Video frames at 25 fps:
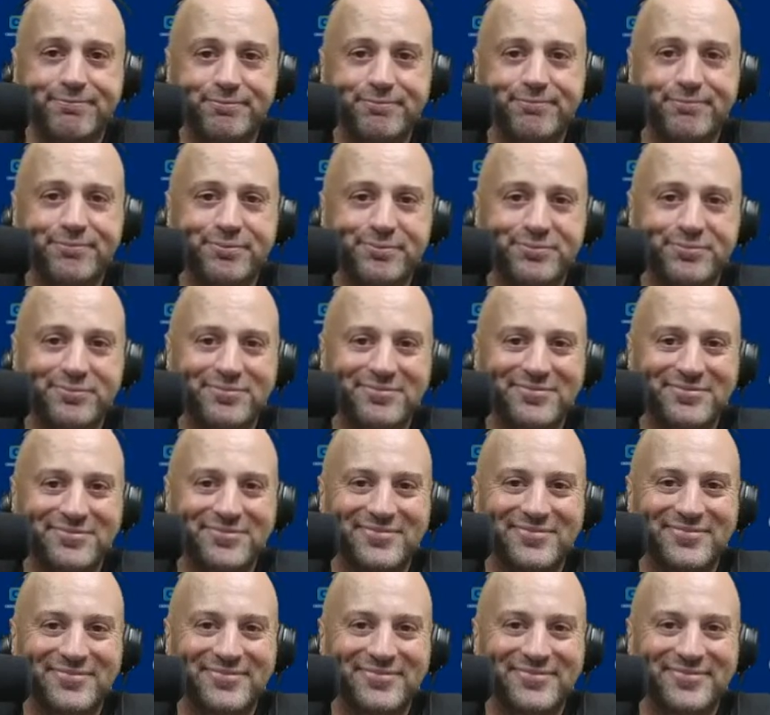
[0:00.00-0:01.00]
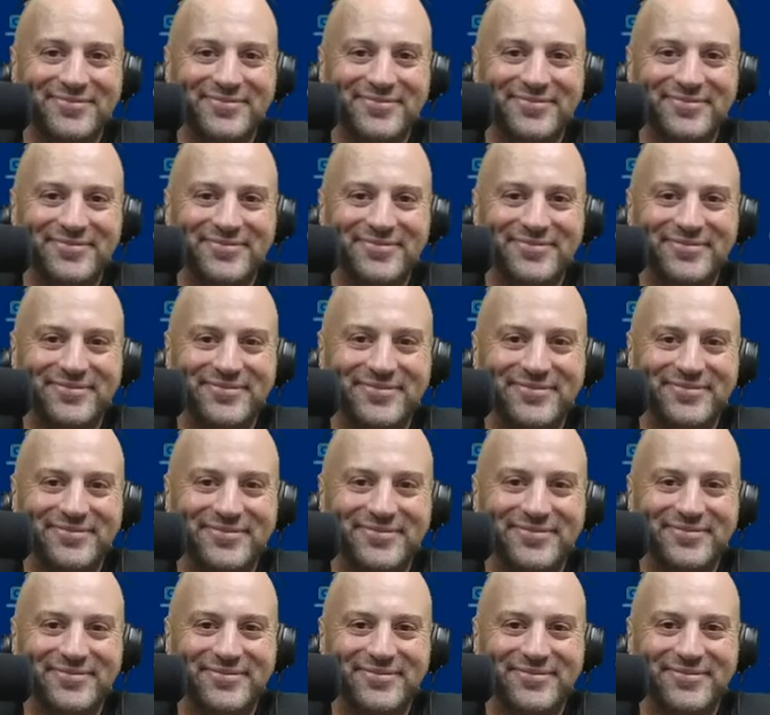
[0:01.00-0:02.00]

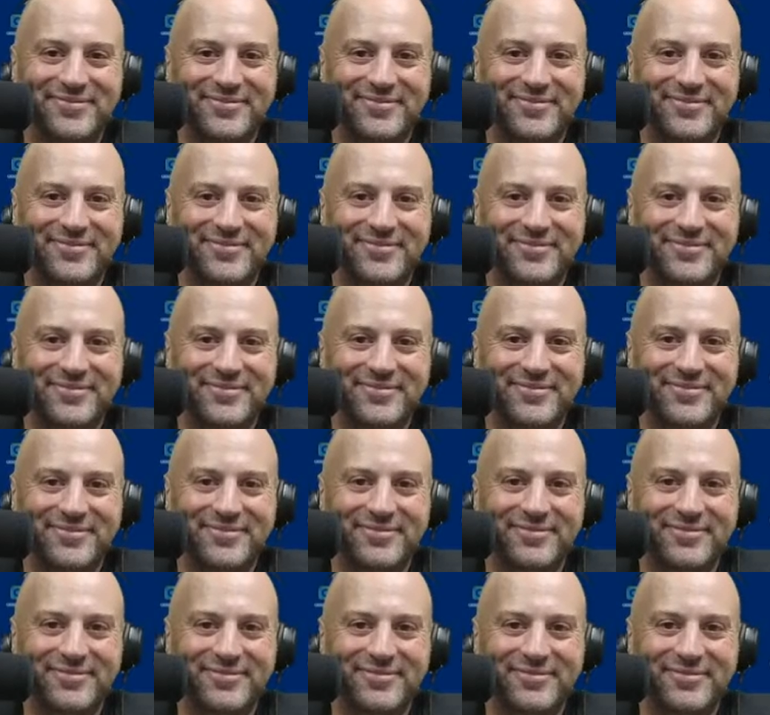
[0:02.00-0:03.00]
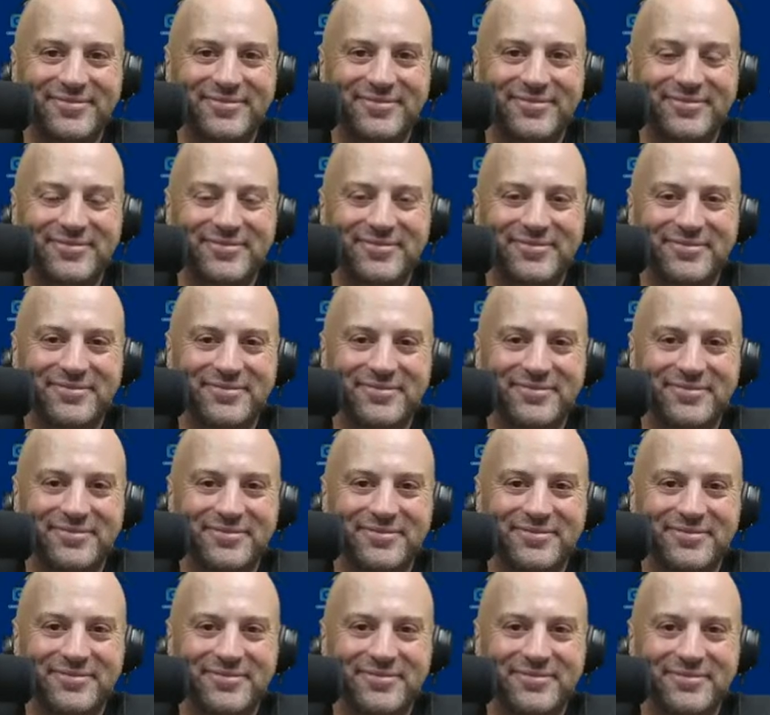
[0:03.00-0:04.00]

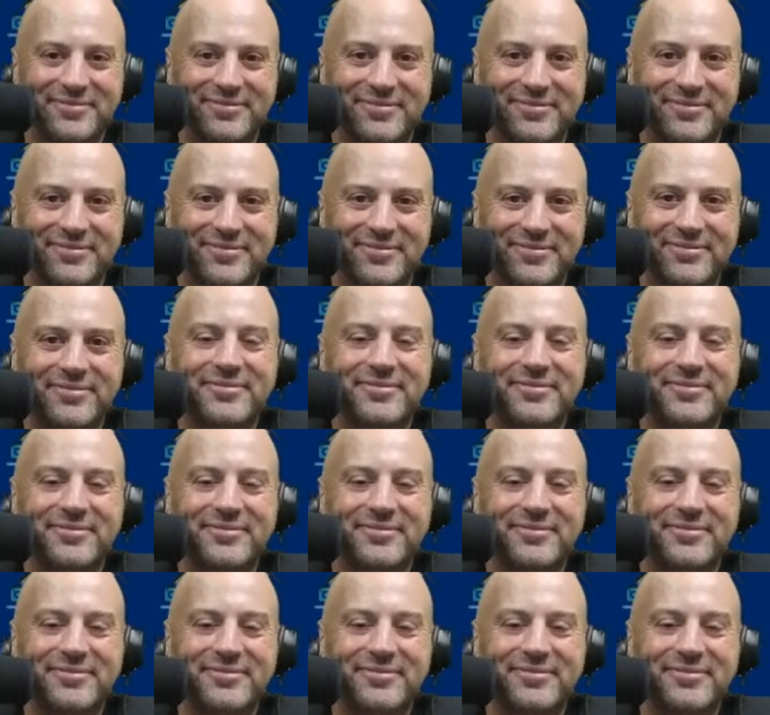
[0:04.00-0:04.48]
[no speech]